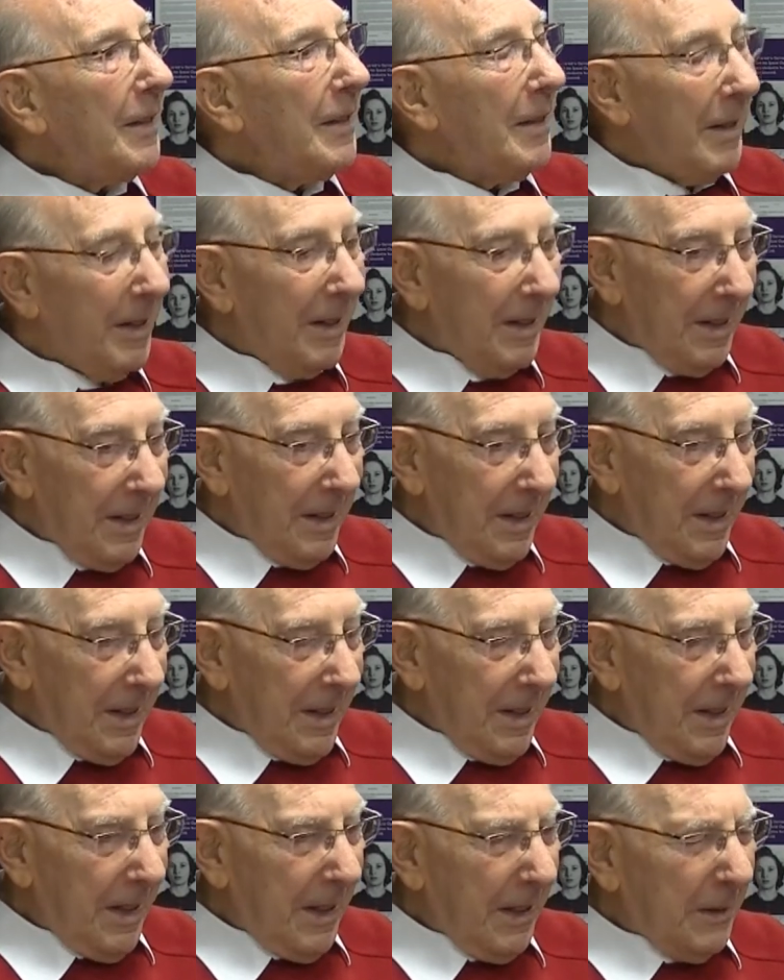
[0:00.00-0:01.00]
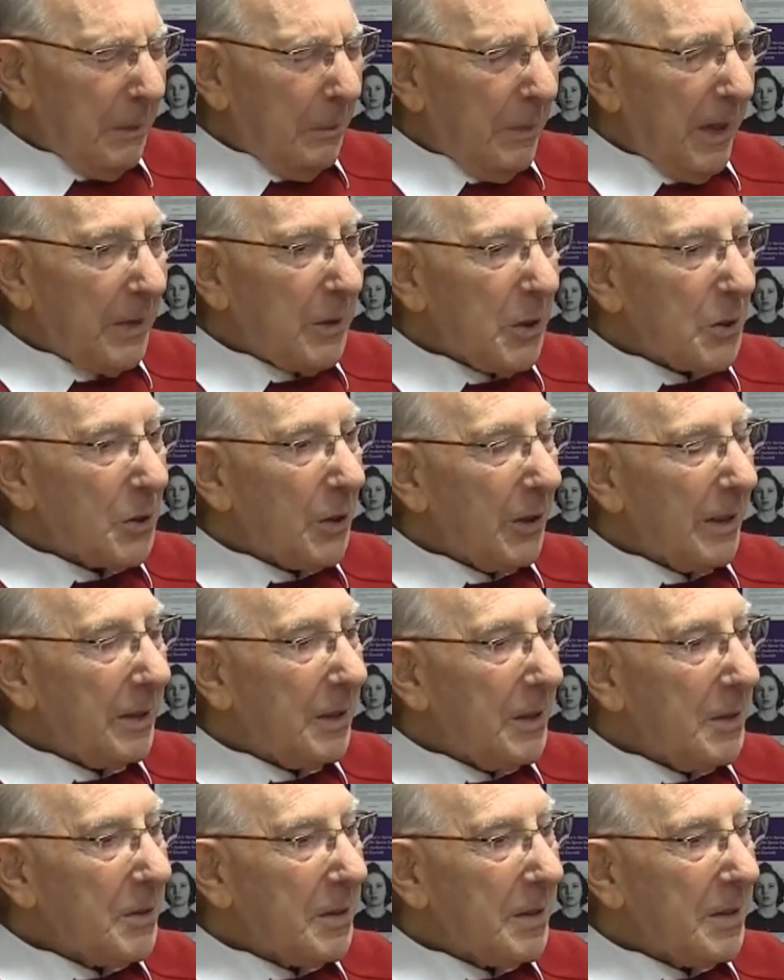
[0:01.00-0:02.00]
uh, an
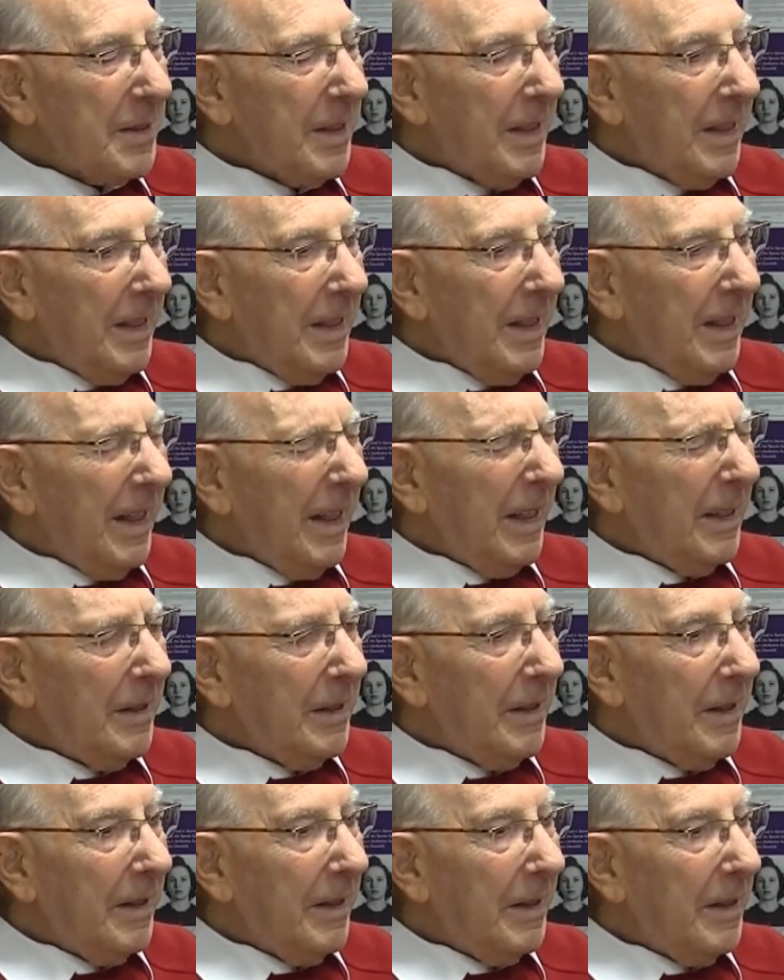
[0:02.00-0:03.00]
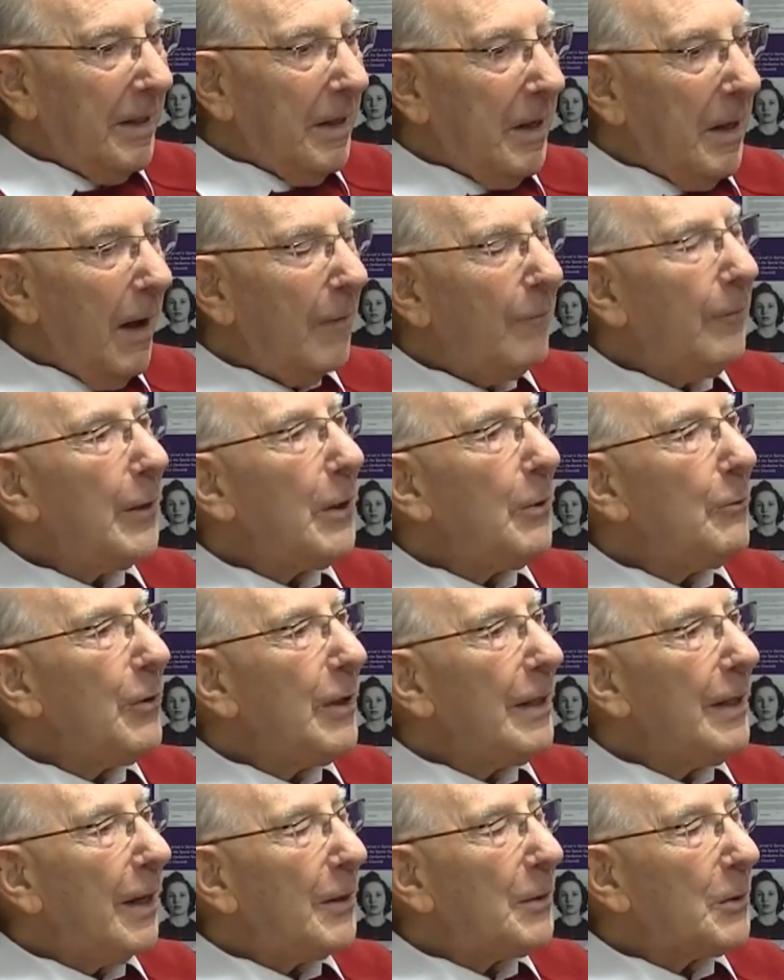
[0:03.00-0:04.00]
appendicitis, and a very
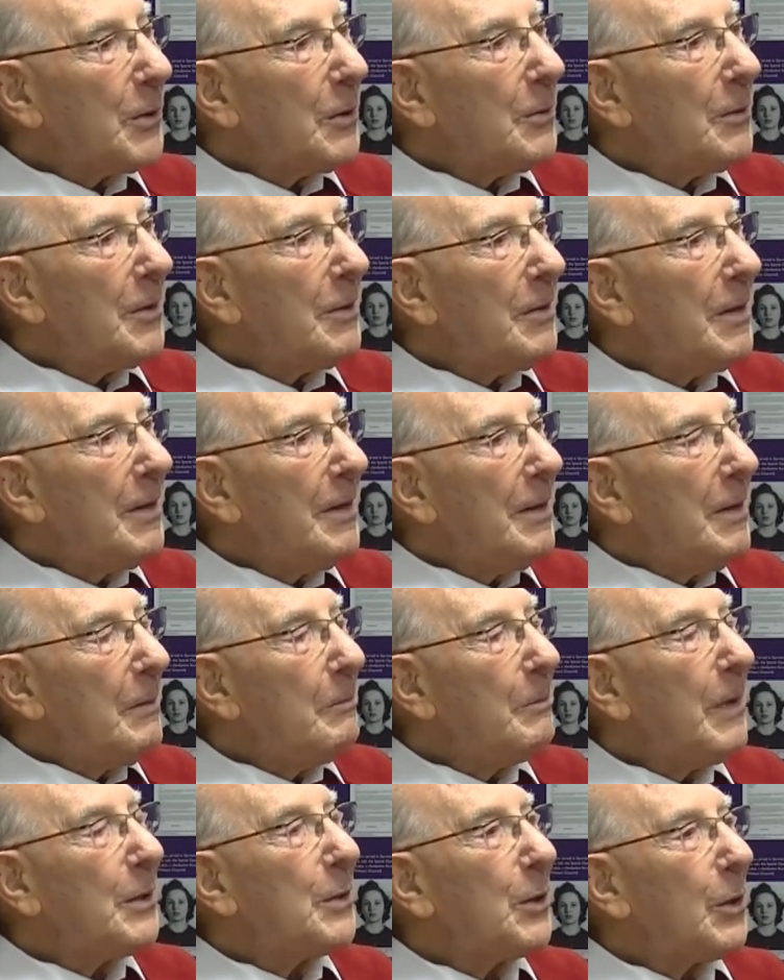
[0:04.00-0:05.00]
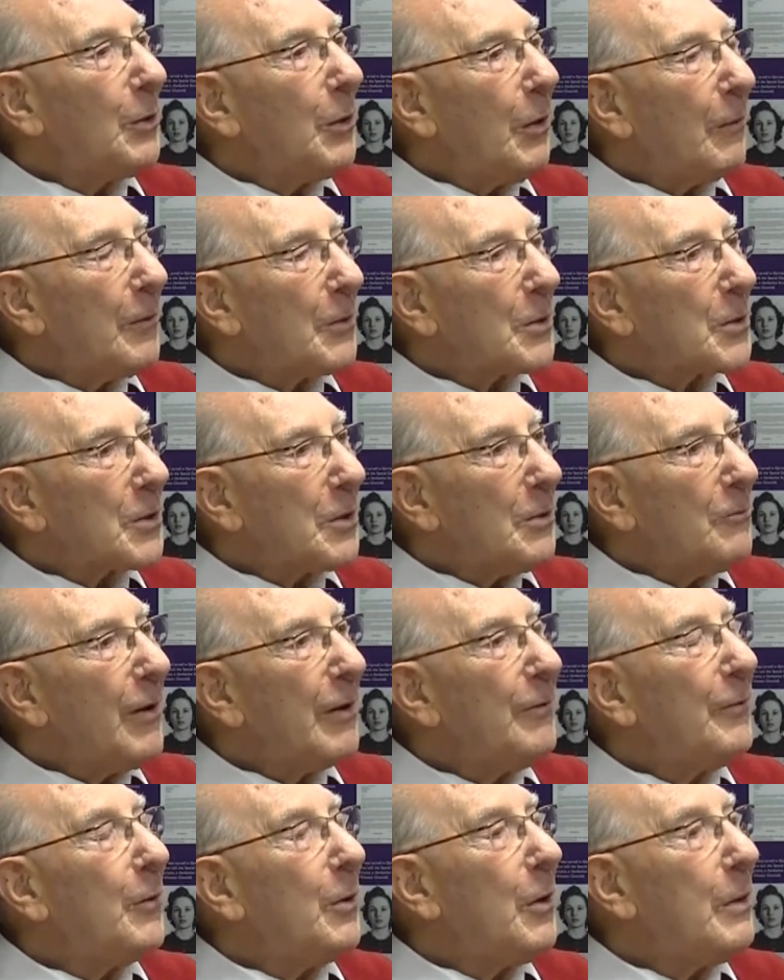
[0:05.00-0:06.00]
reluctant medical officer
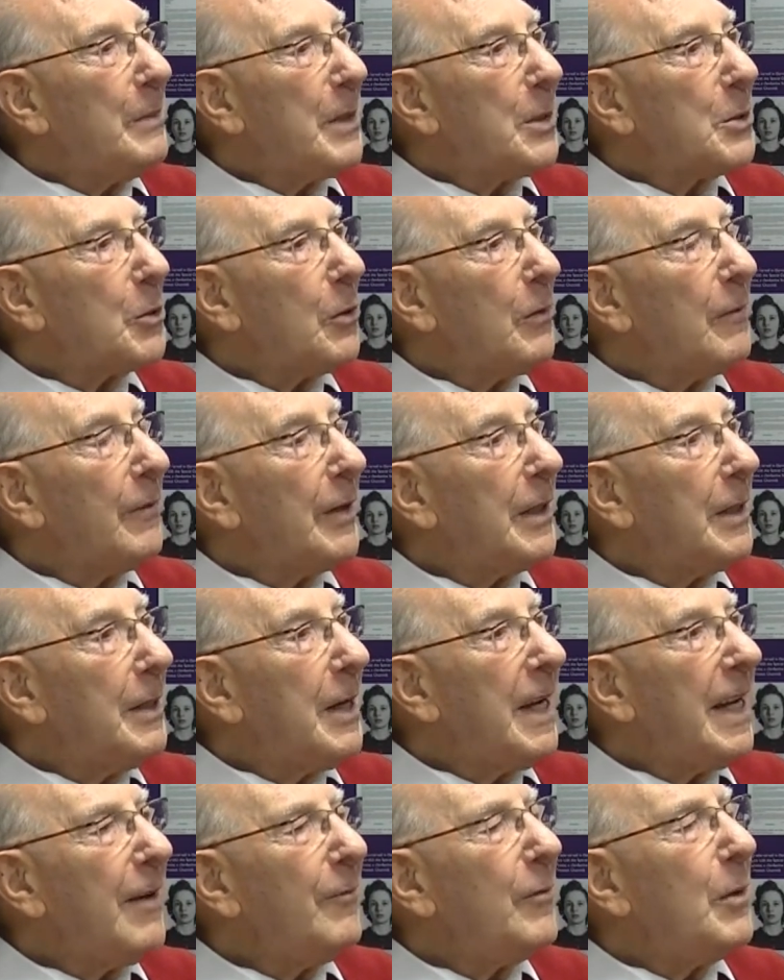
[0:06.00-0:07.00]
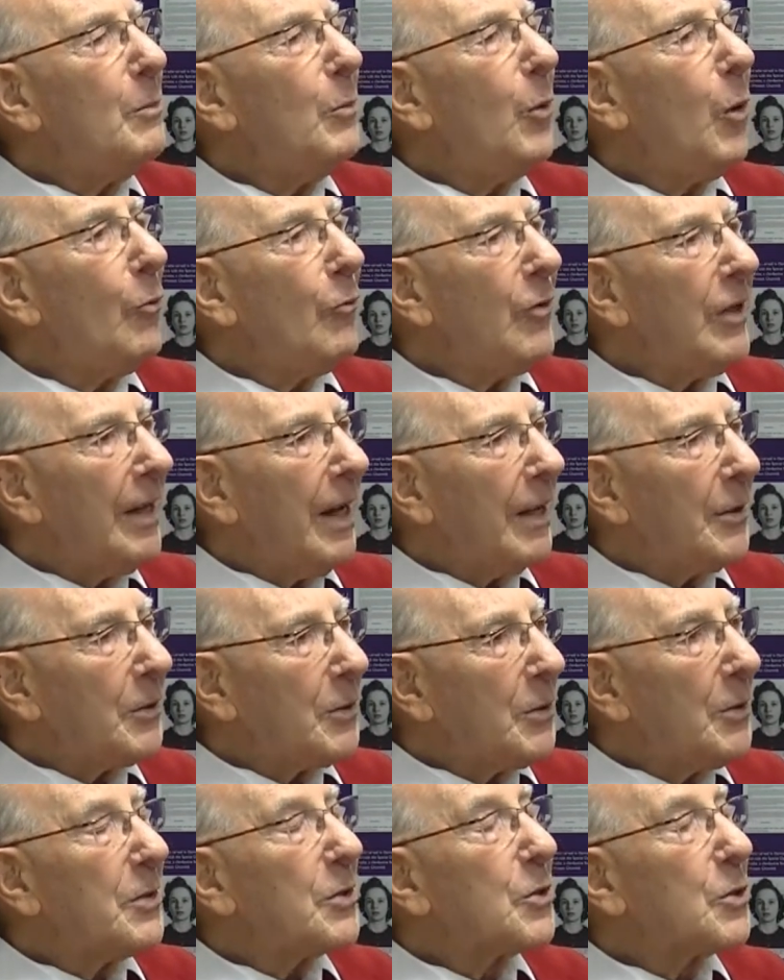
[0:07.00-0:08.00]
referred me to a very even more
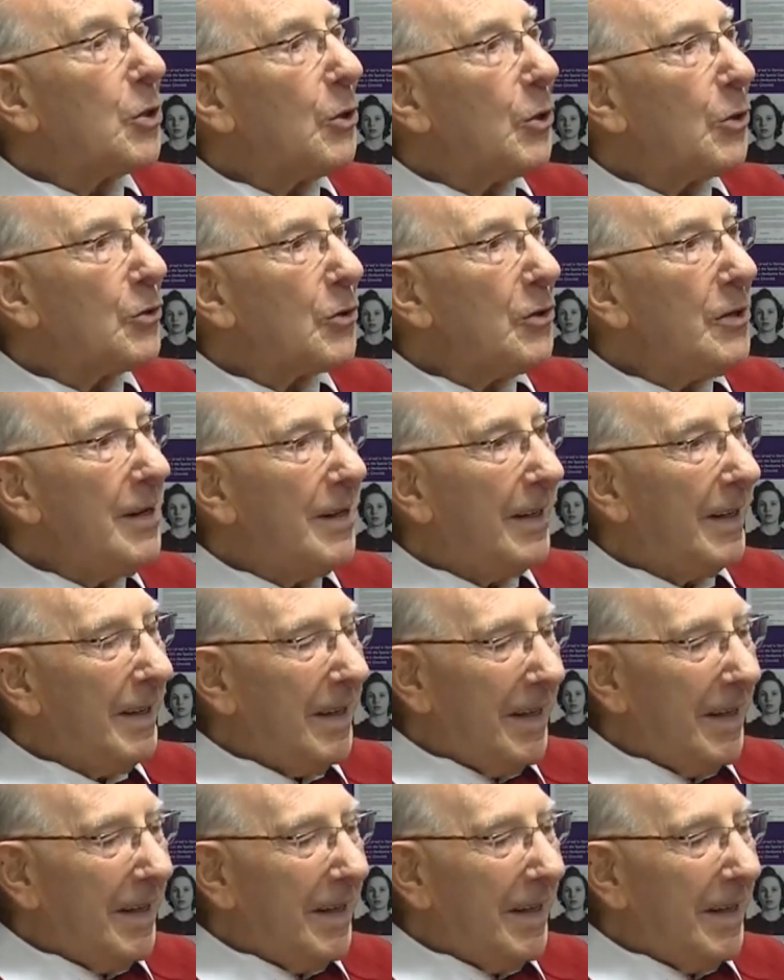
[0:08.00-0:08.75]
reluctant surgeon,